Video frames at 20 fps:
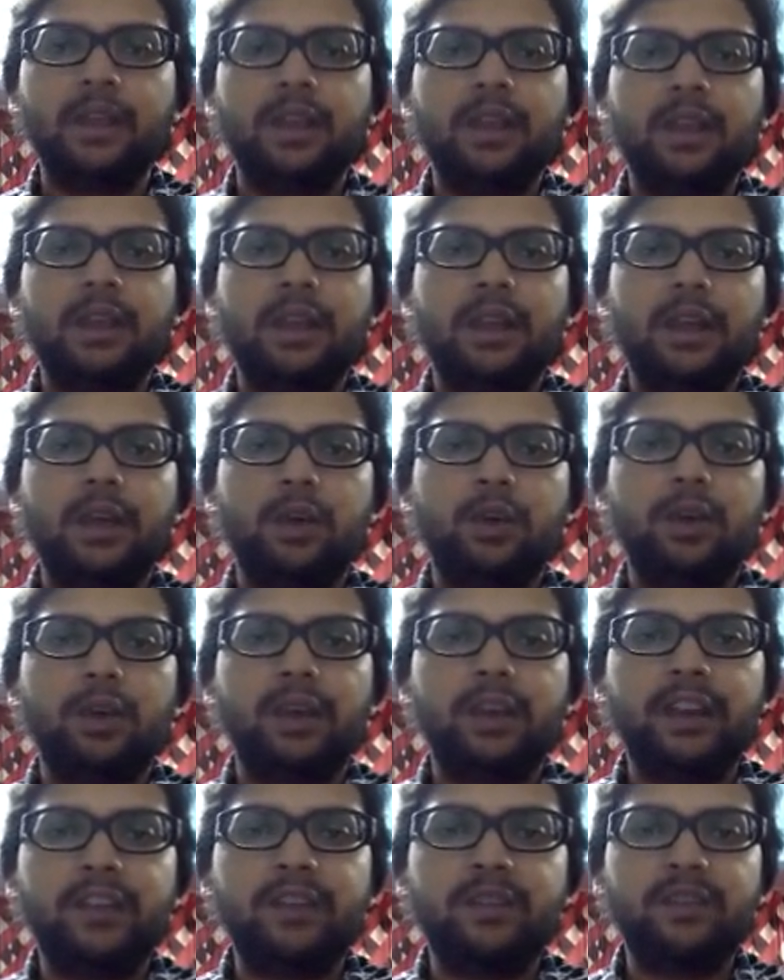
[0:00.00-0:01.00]
Now,
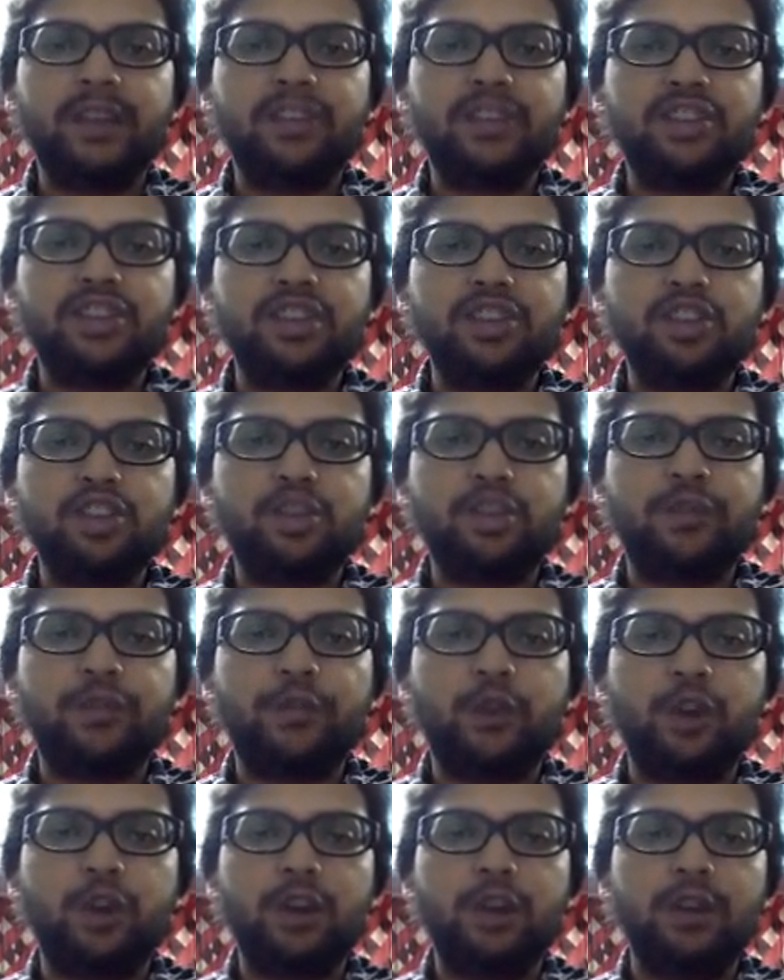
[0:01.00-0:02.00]
invention should
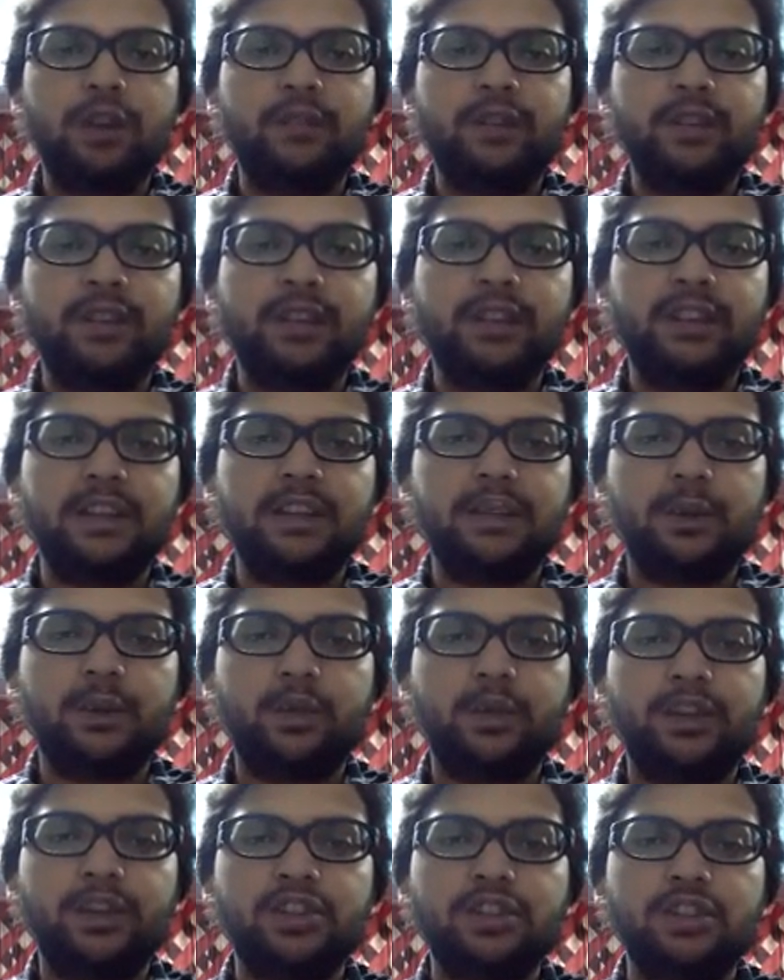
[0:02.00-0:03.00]
fall within the
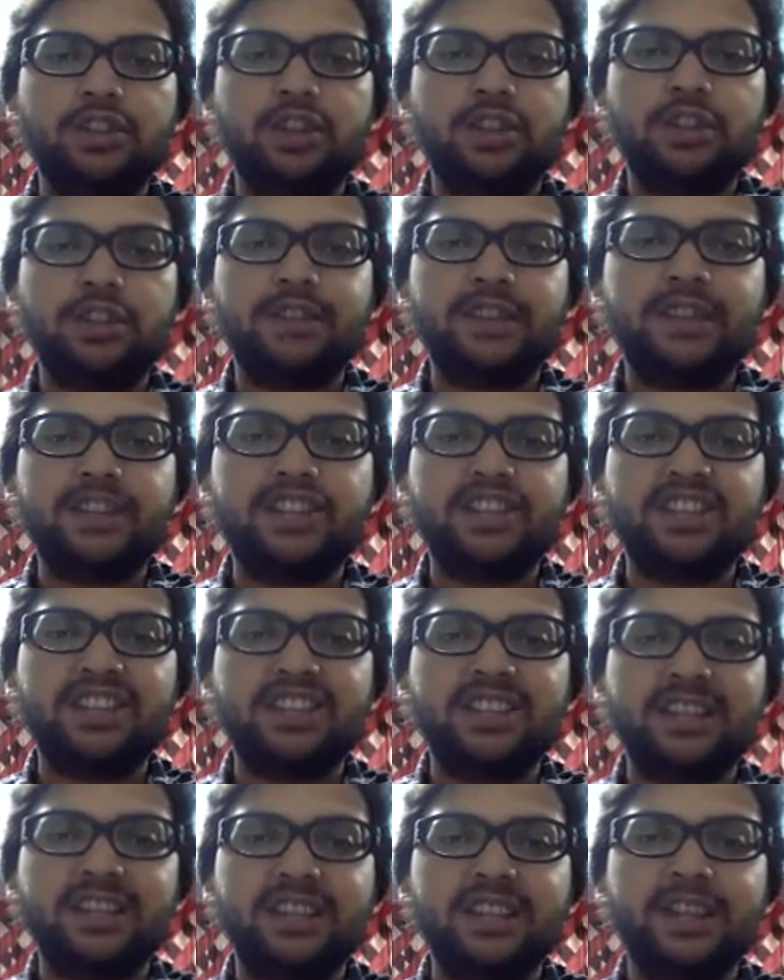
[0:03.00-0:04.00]
provisions of
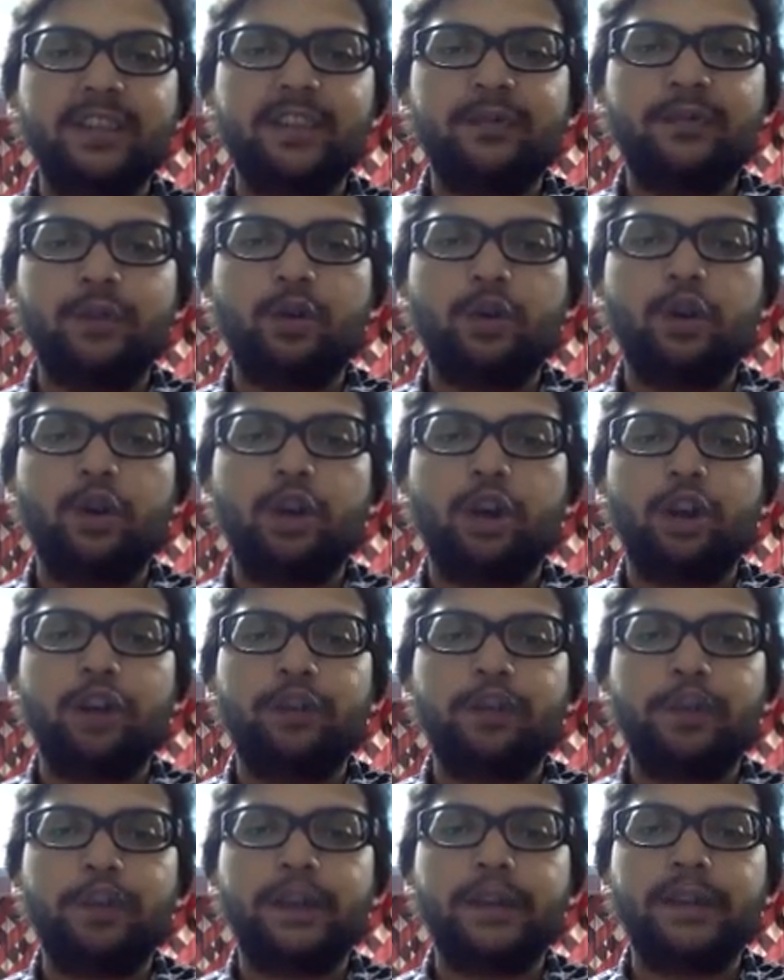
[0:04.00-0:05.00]
Section 3 and 4
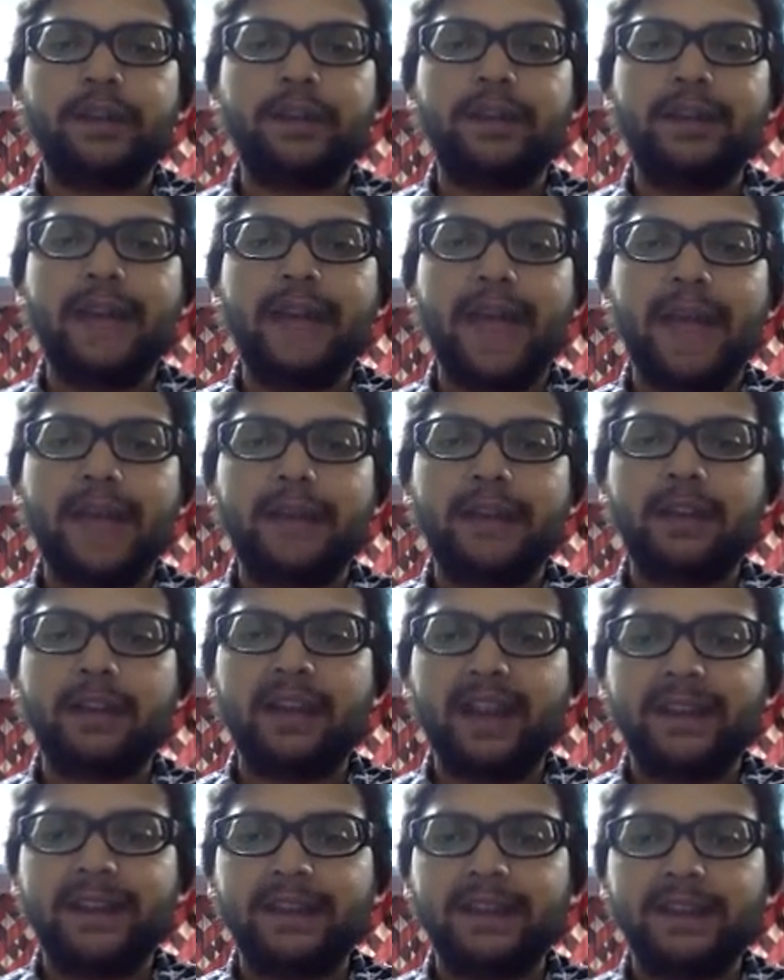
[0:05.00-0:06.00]
of Patent Act
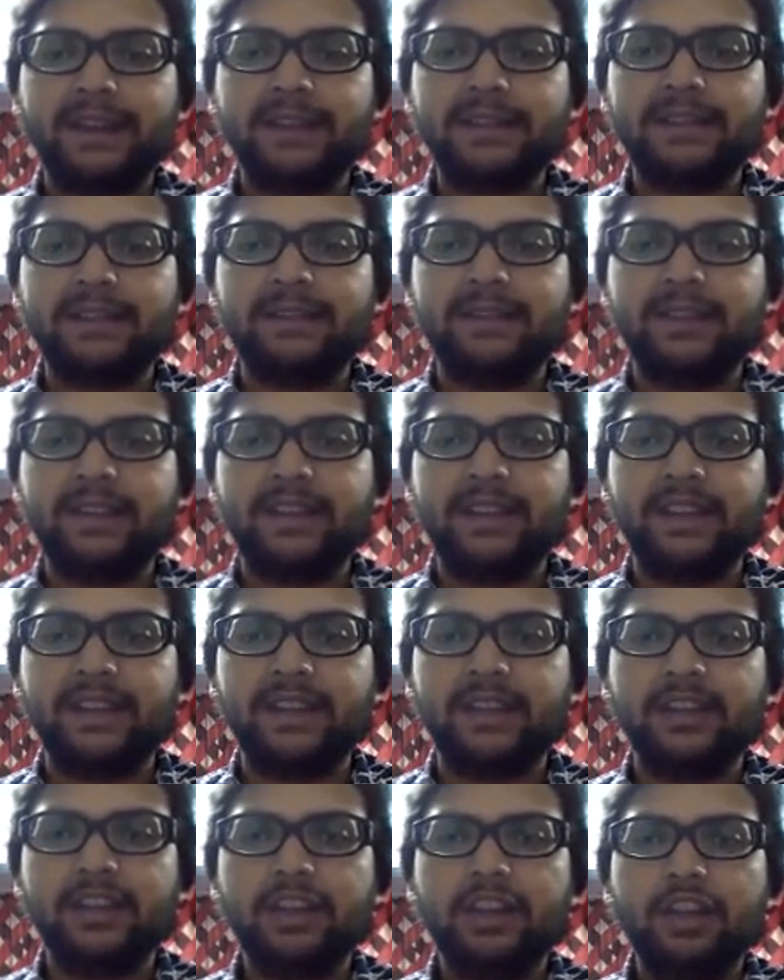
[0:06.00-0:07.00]

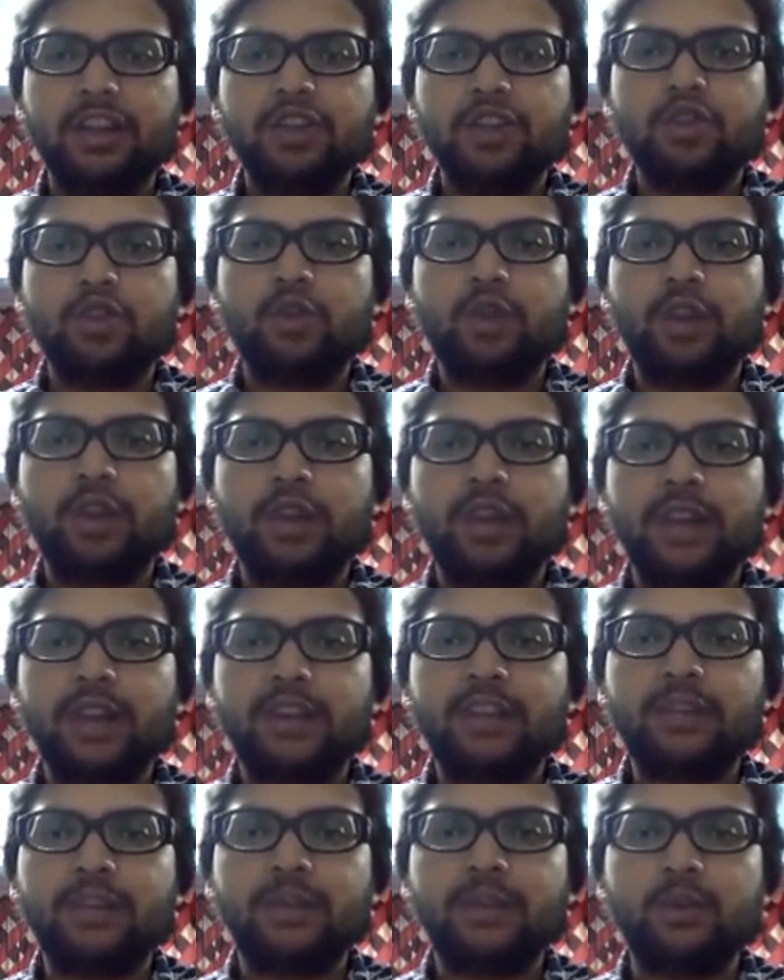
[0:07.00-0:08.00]
1970. So, what are
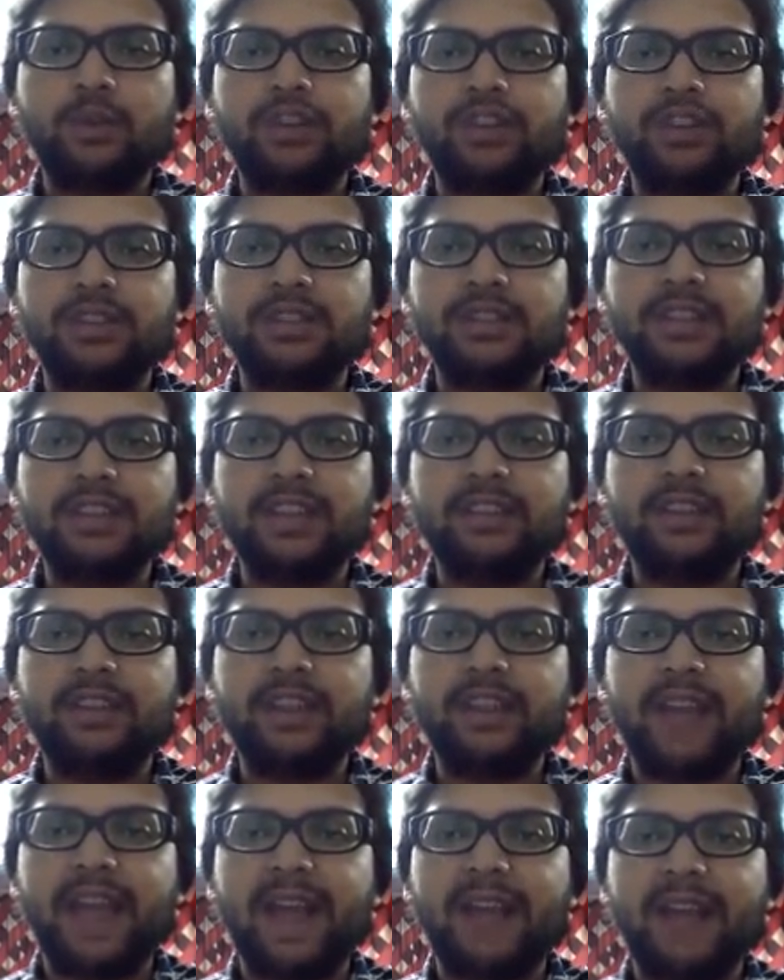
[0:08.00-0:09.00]
the provisions?
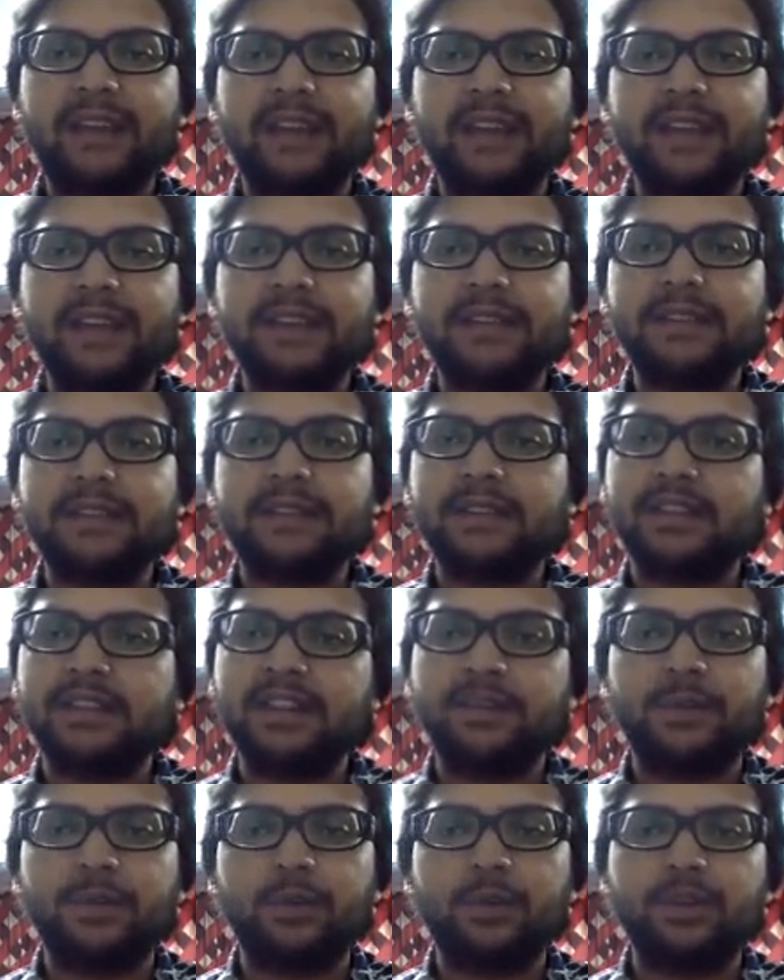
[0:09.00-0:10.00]
Every act has
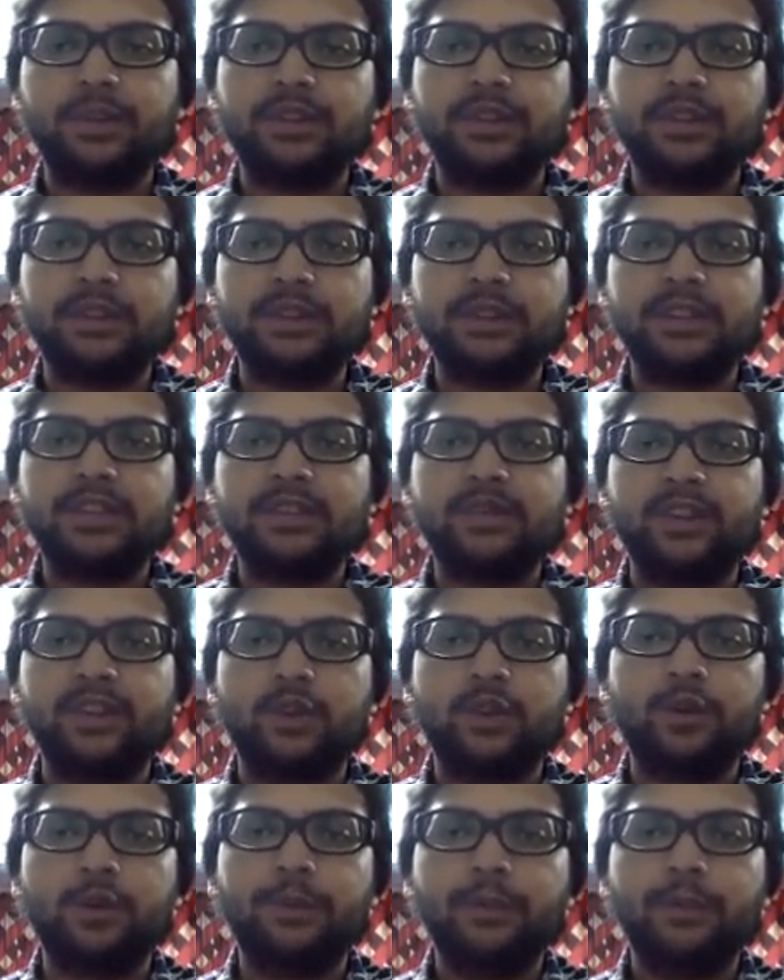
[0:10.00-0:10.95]
certain provisions, as we know.